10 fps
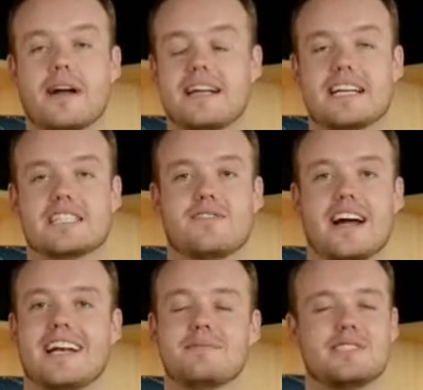little break next
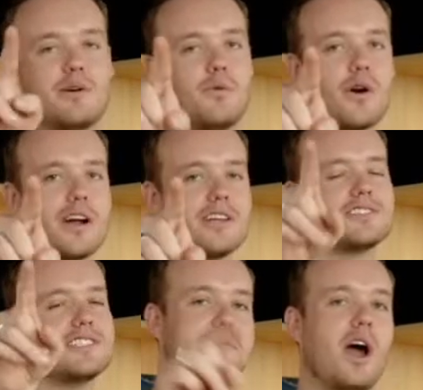Friday, but don't worry,
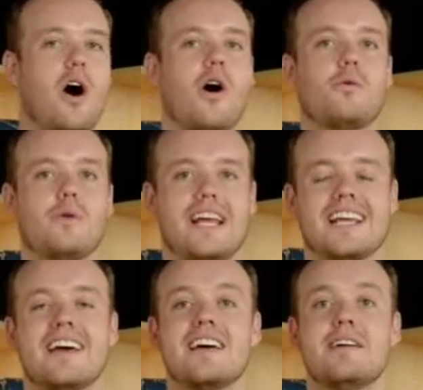you'll see me all
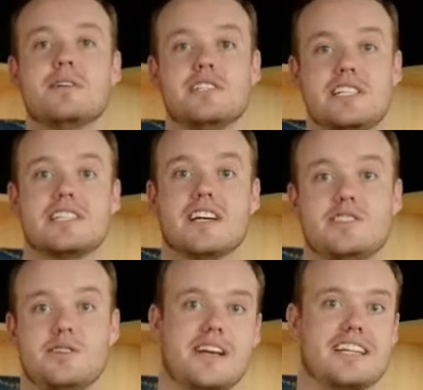week. But she's
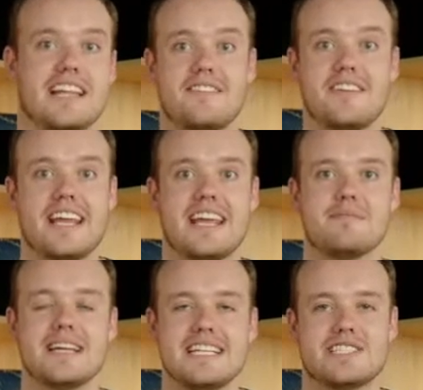gonna tune in at 11 a.m.